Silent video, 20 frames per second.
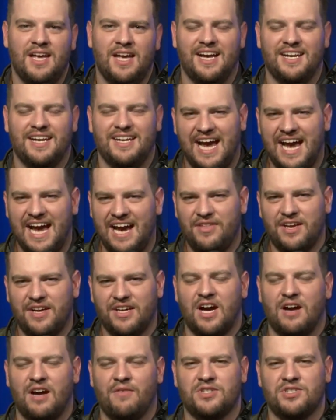And to have
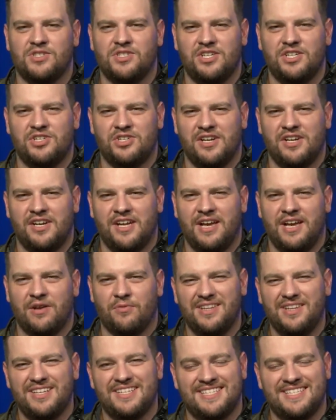that conversation today and
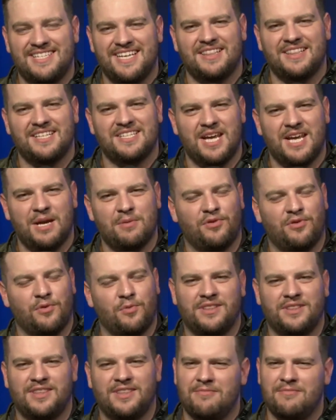really set the table for
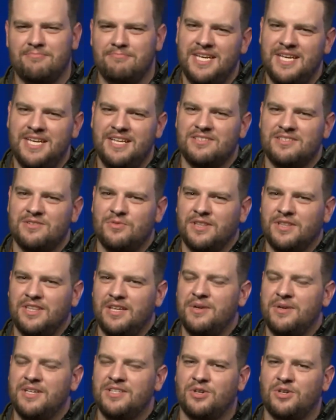what that means and what
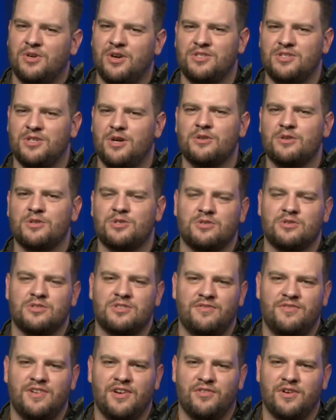that means across all
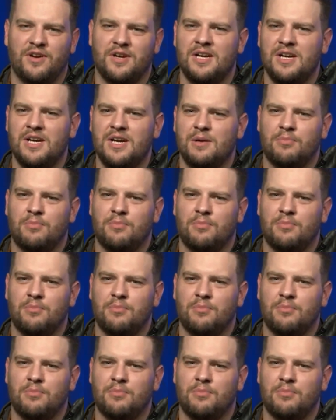sorts of different